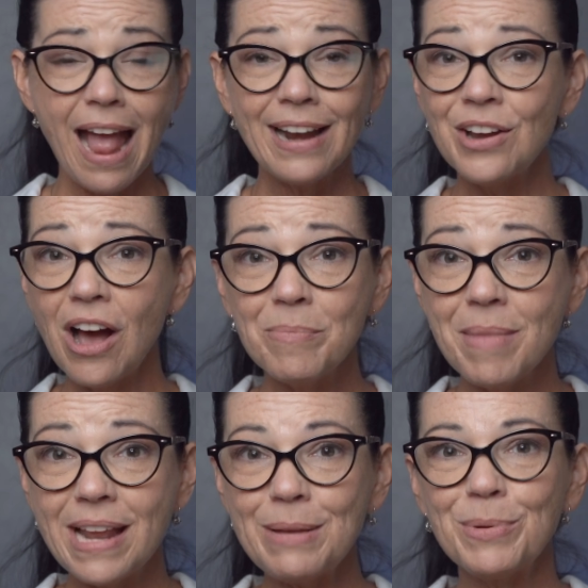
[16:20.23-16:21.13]
And not
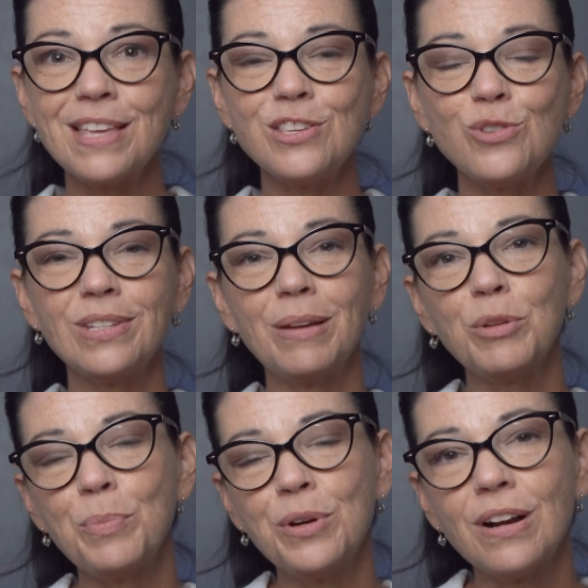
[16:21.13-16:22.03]
many, but then she was able
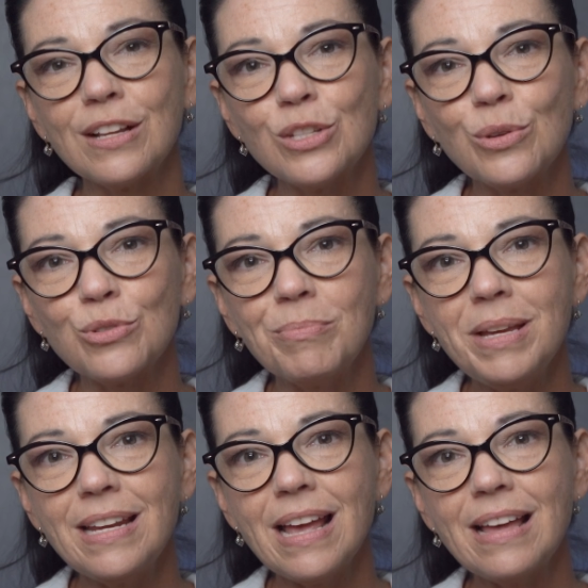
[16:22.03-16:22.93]
to put it on social
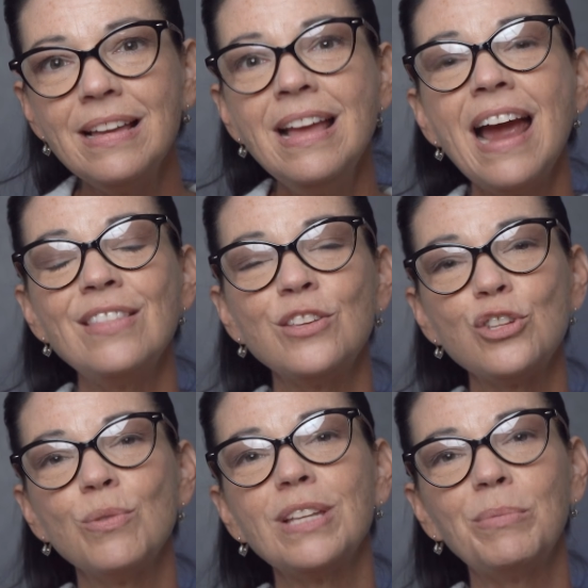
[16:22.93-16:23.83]
media, and then
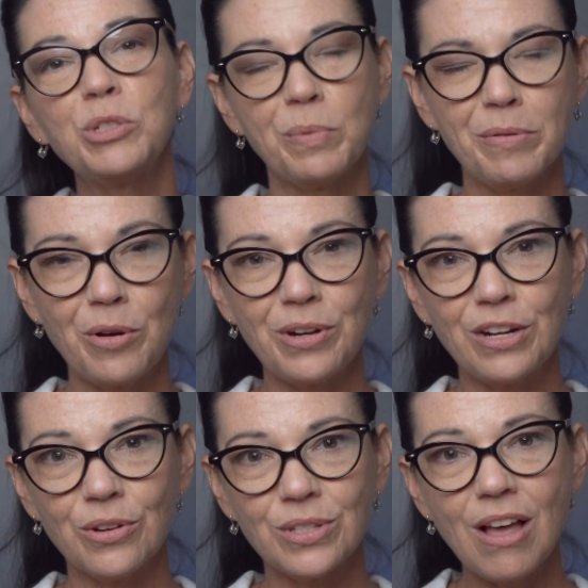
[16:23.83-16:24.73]
she was able to promote it
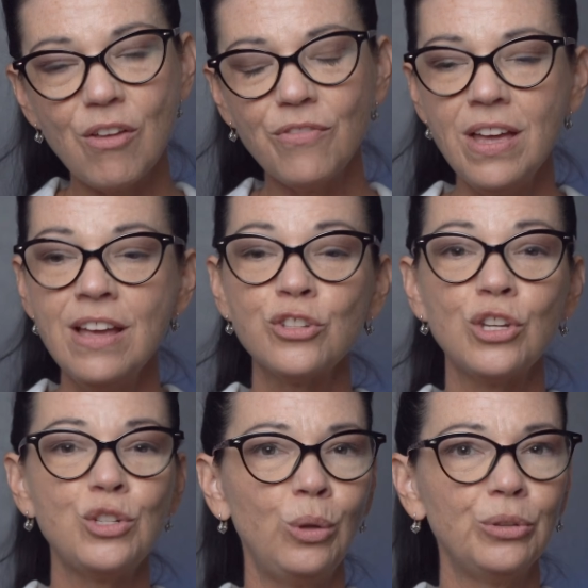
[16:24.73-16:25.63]
herself.
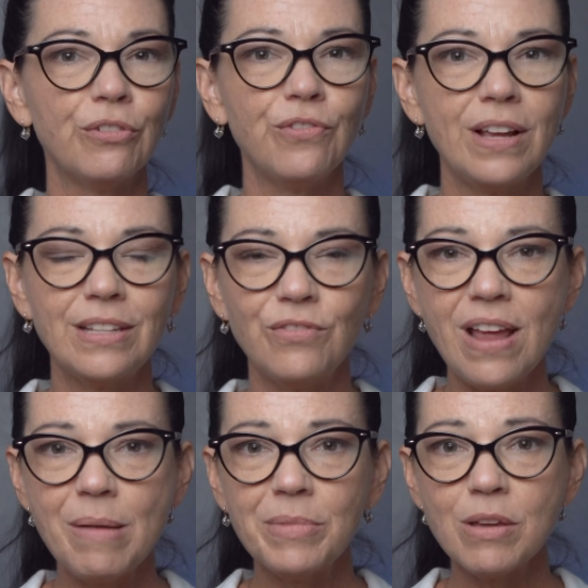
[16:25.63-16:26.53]
She told her friends and
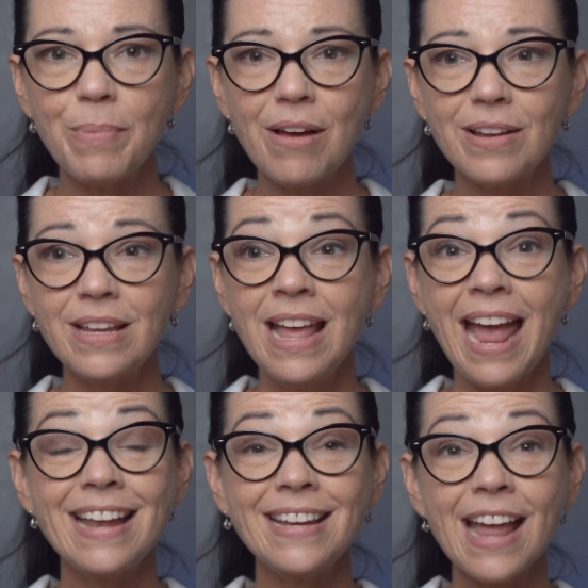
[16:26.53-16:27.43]
family about it,
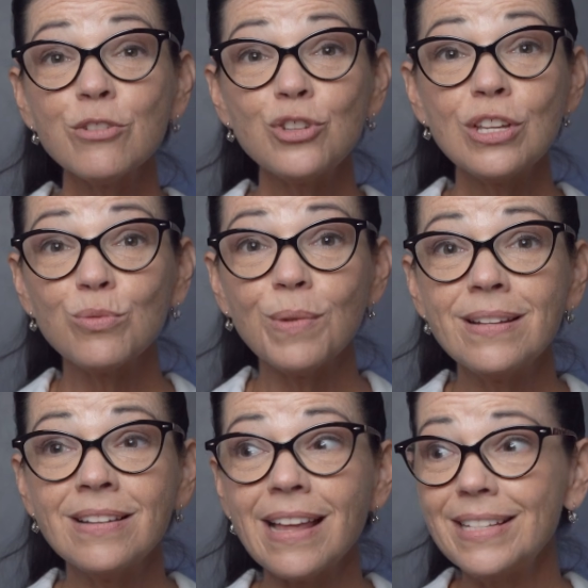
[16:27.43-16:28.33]
and now she's
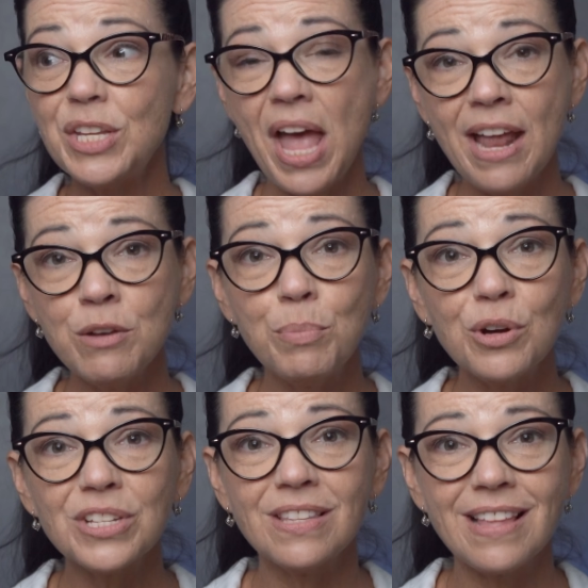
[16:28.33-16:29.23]
written like 10
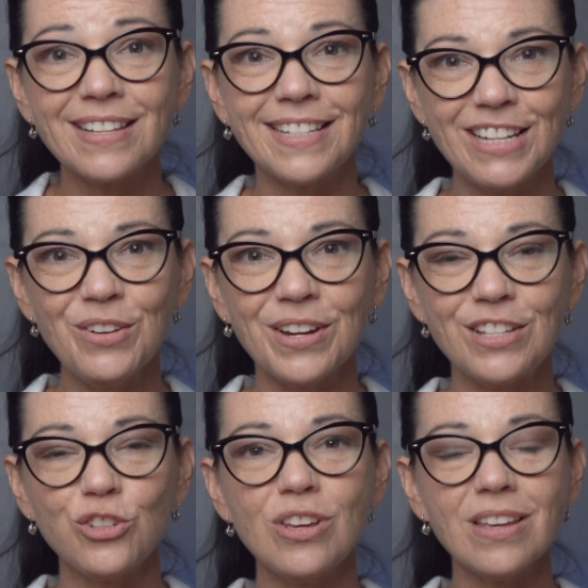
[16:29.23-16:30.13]
books in that
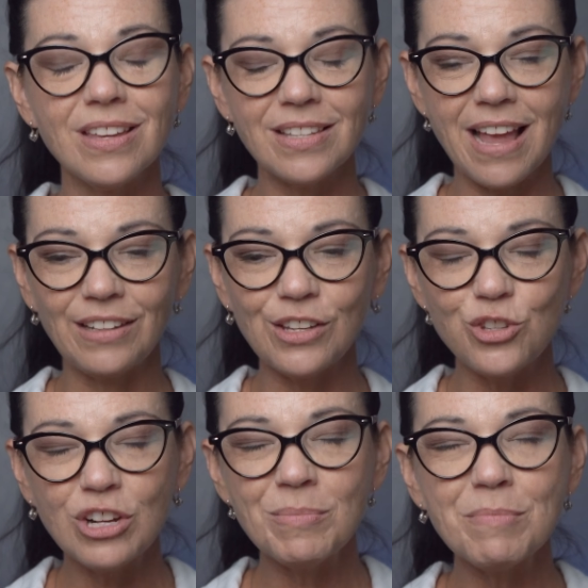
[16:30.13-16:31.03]
series. She is a
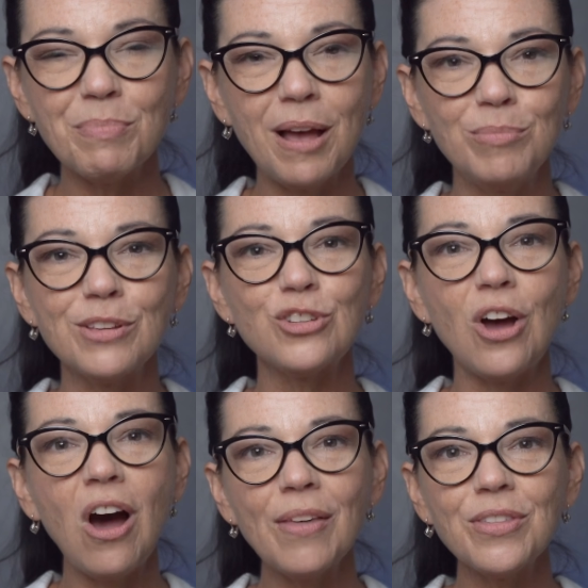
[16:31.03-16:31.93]
legitimate published
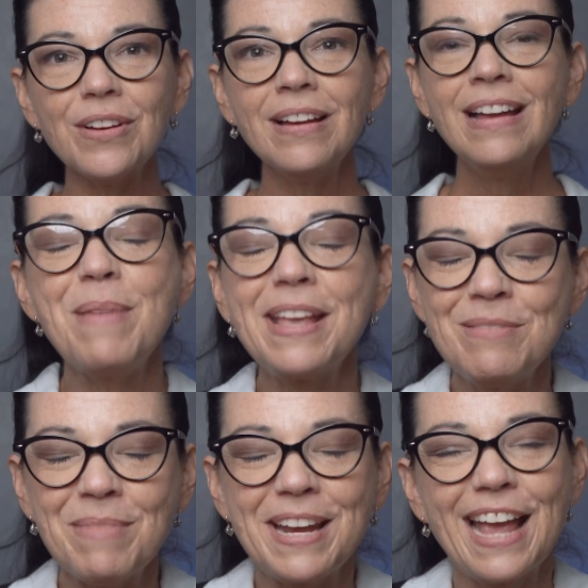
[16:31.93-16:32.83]
author and
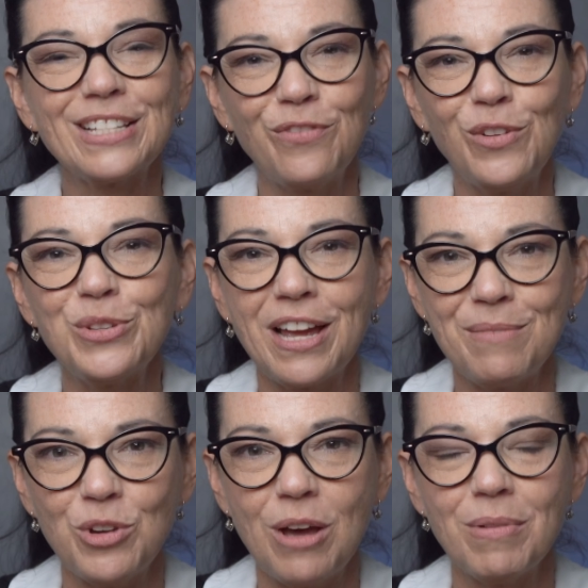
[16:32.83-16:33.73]
making money as a
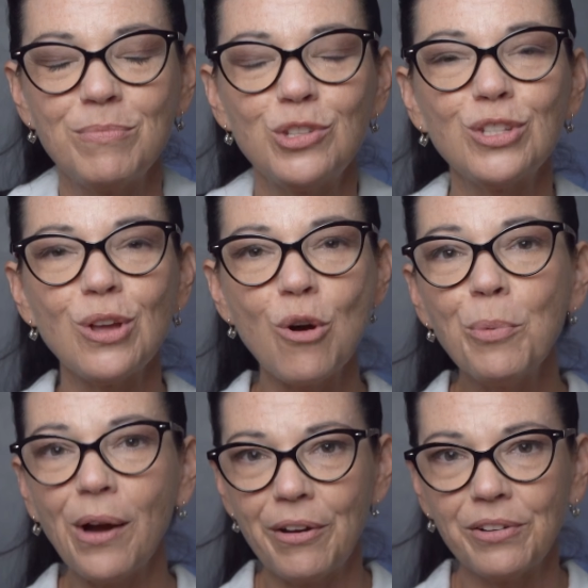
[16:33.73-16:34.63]
full-time job. I'm so
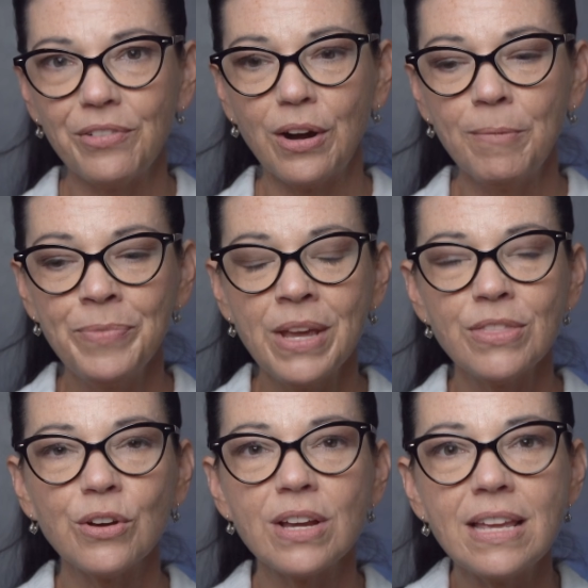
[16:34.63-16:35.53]
proud of her.
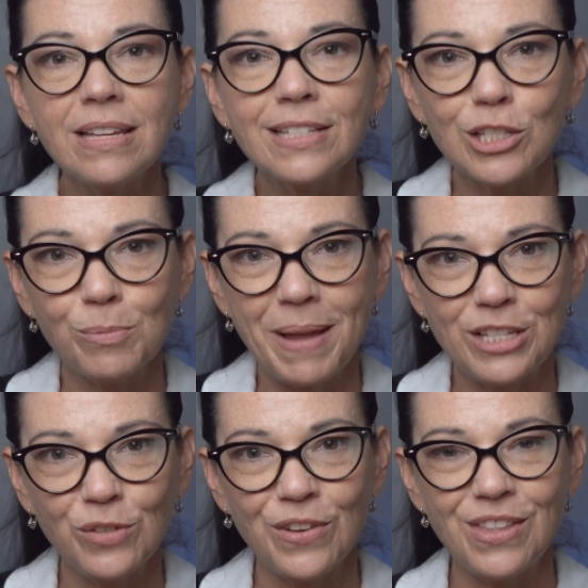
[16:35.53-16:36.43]
There is
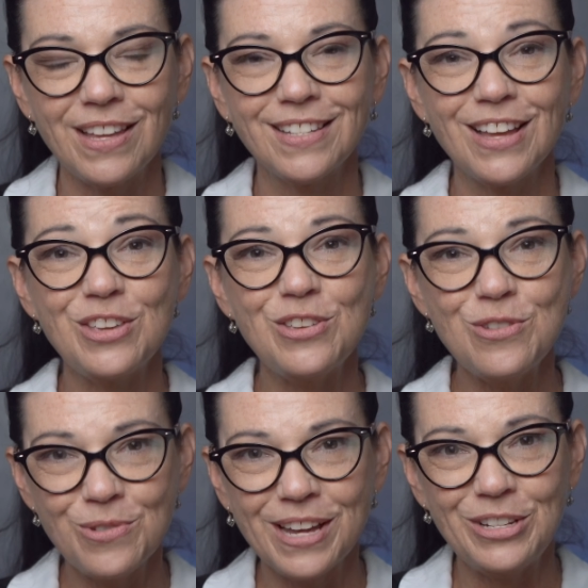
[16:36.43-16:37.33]
space for this.
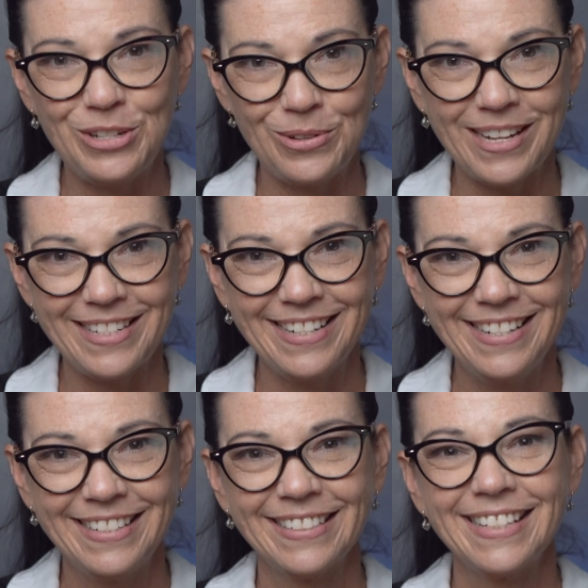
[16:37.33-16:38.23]
You can do it.
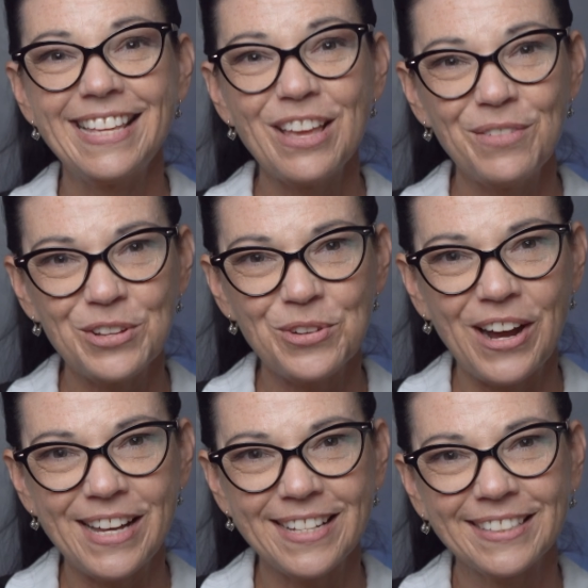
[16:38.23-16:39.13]
Give it a try.